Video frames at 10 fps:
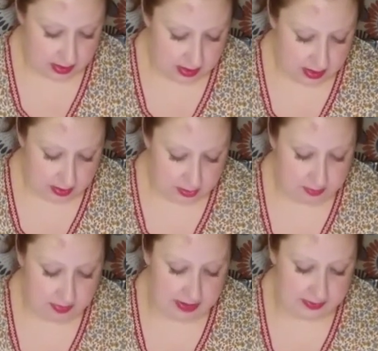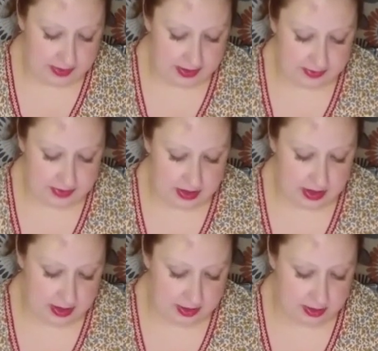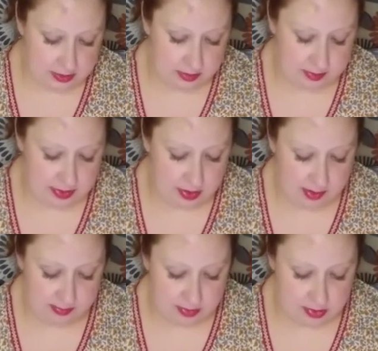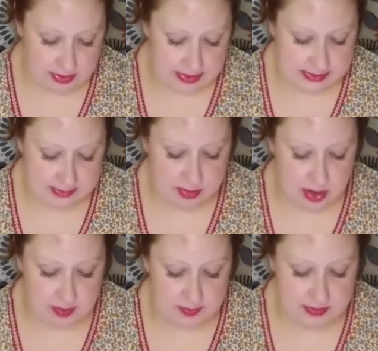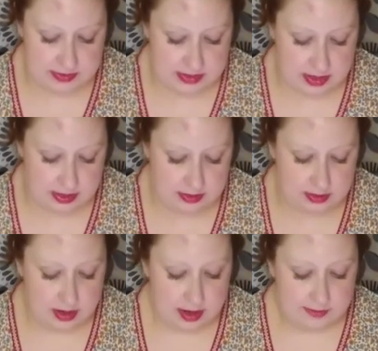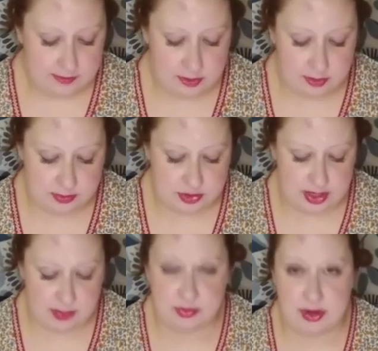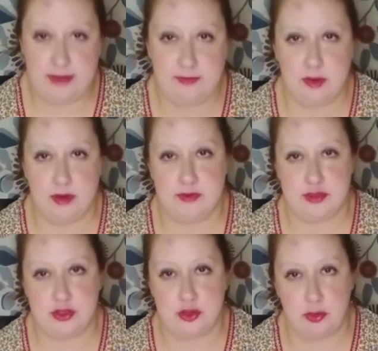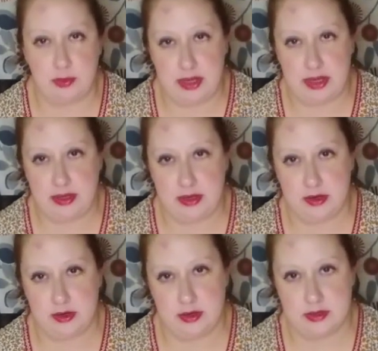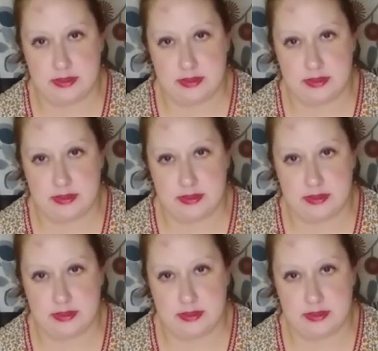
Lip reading: You might think that Hannah would be heartbroken to part with her son, for whom she had prayed for so many years.